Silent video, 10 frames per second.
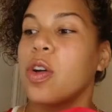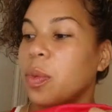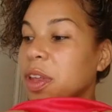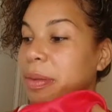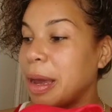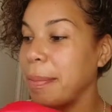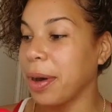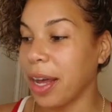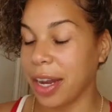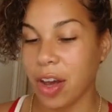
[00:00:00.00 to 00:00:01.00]
with my
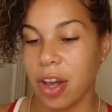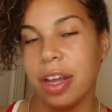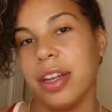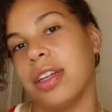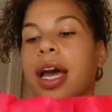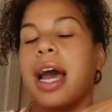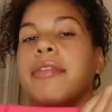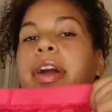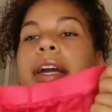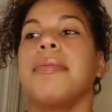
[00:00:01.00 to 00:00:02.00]
bonnet on.
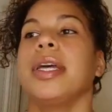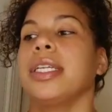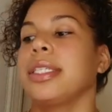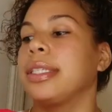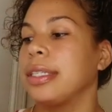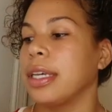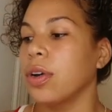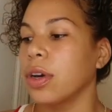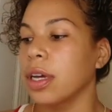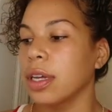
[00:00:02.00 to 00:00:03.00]
I recommend a
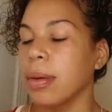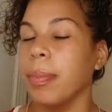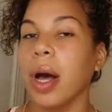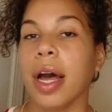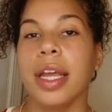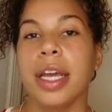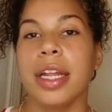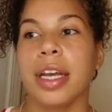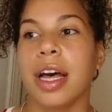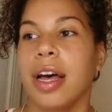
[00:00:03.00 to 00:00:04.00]
silk
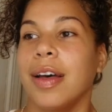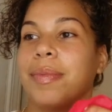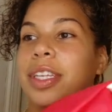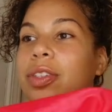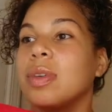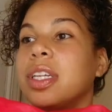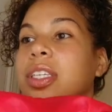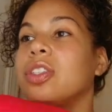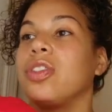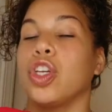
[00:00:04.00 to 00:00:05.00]
bonnet. This one
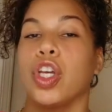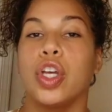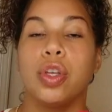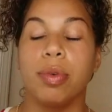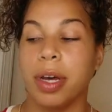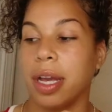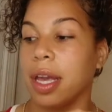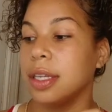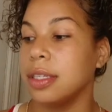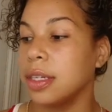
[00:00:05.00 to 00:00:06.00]
is
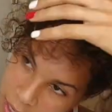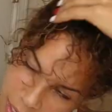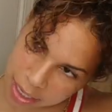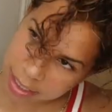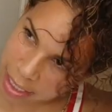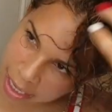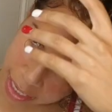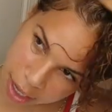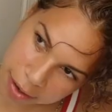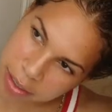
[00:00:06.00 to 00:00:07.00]
humongous because
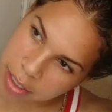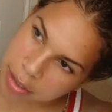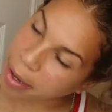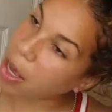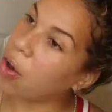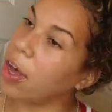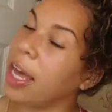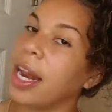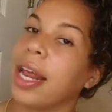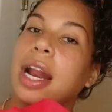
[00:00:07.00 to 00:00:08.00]
it covers my whole
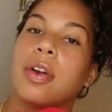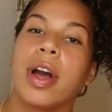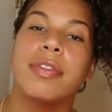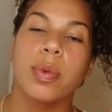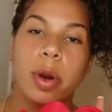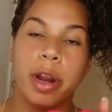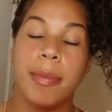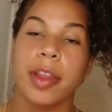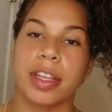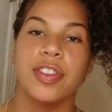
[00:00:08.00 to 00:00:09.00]
head and I don't have to worry
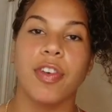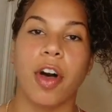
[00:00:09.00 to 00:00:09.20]
about this